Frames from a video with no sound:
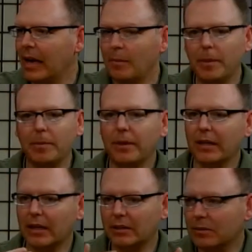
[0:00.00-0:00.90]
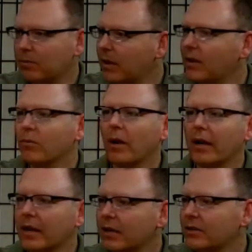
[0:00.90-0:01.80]
And people then can just plug
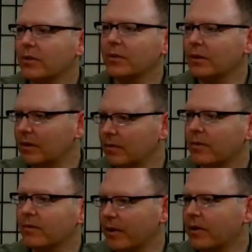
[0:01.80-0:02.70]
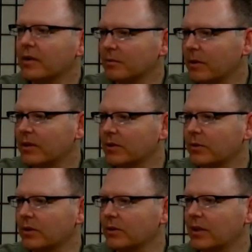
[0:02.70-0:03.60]
right into the different various
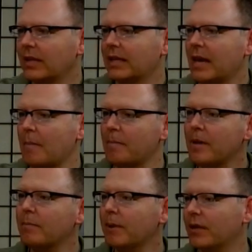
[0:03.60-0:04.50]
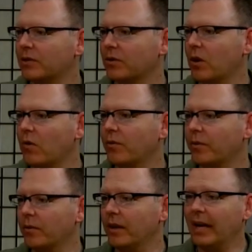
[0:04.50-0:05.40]
ministries. So they get that big picture
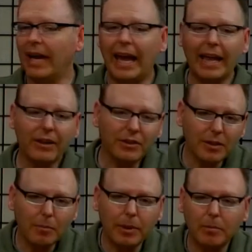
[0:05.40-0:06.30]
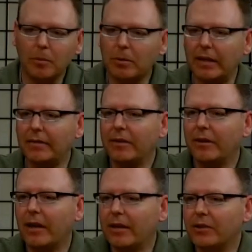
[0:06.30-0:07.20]
overview. And there are some people, believe it or
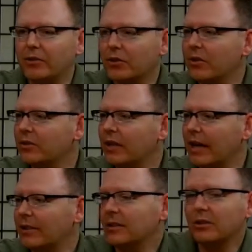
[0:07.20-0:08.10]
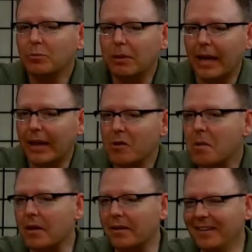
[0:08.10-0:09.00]
not, in your church that actually do plan their
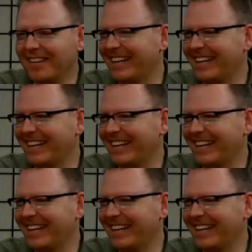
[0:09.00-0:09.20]
month.